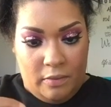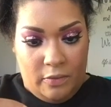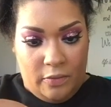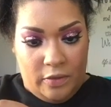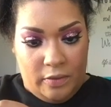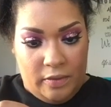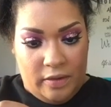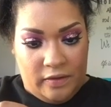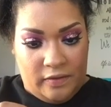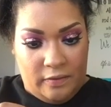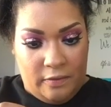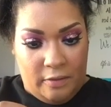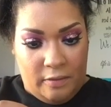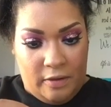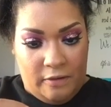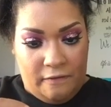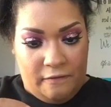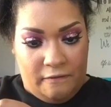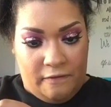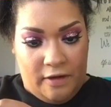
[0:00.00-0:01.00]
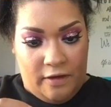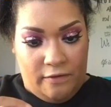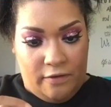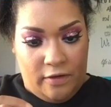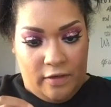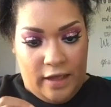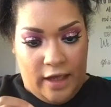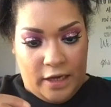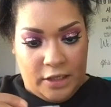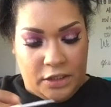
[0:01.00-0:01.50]
Some of my
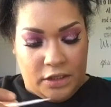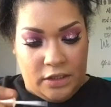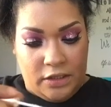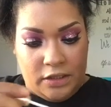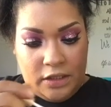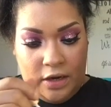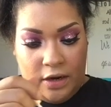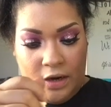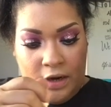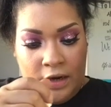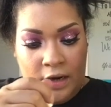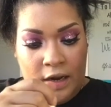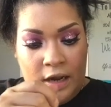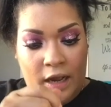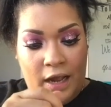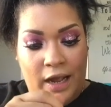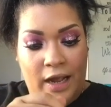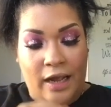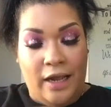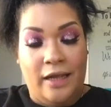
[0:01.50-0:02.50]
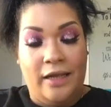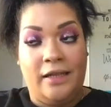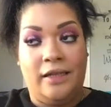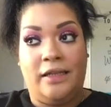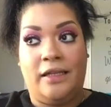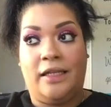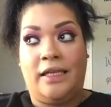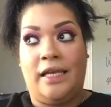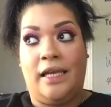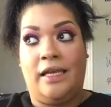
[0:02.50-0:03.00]
favorite lashes are
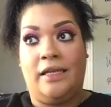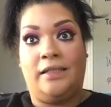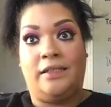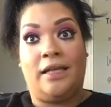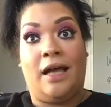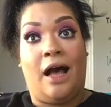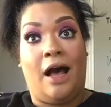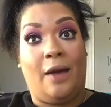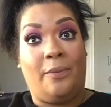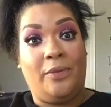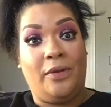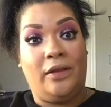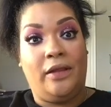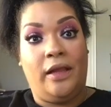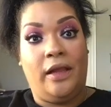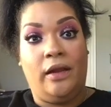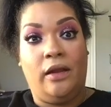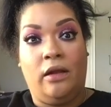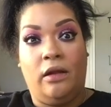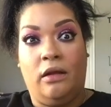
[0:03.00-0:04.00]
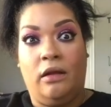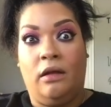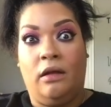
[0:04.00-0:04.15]
Kiss Opulent.